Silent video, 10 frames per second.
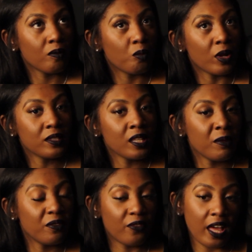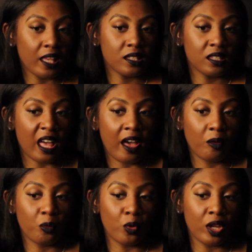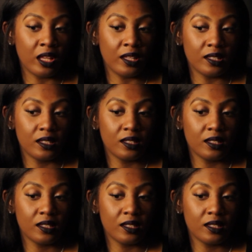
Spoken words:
What's some advice that was